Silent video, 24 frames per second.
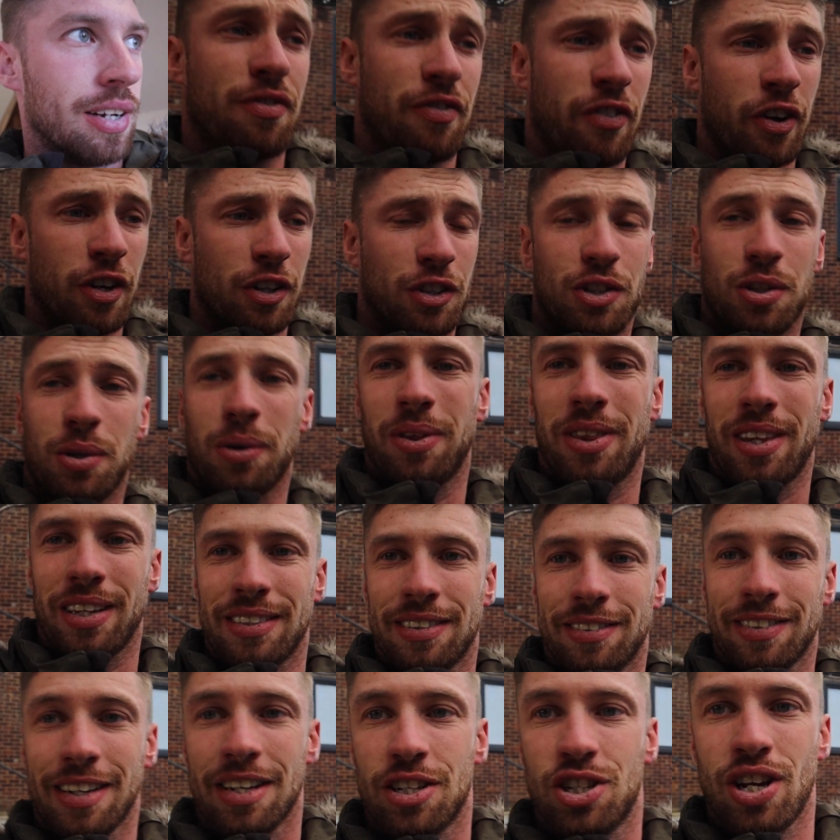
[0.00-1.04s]
First two
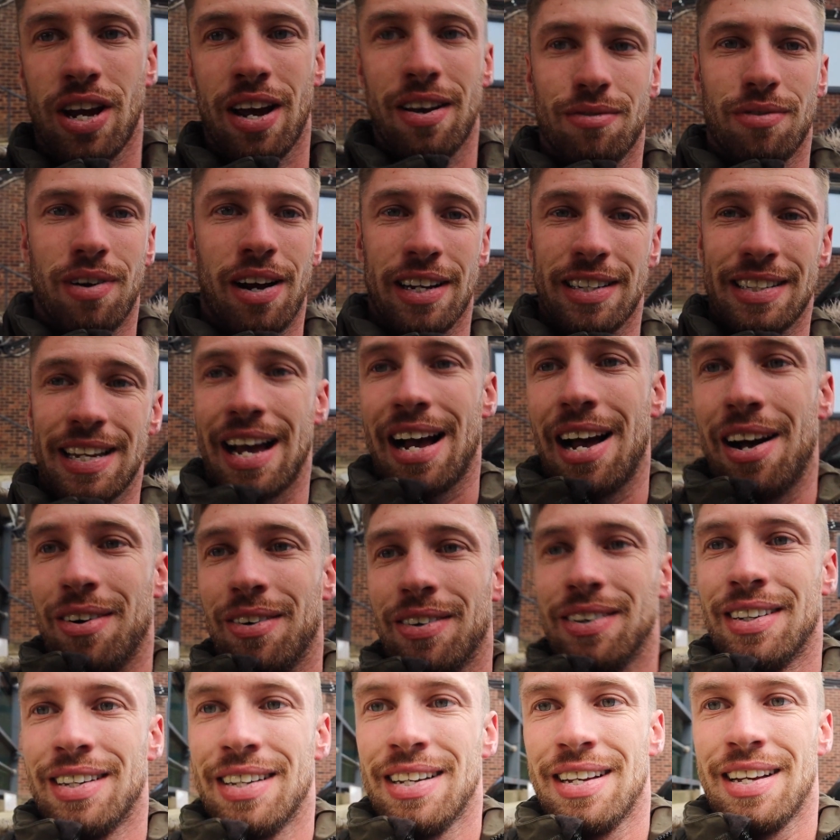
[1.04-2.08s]
things I'm going to check right now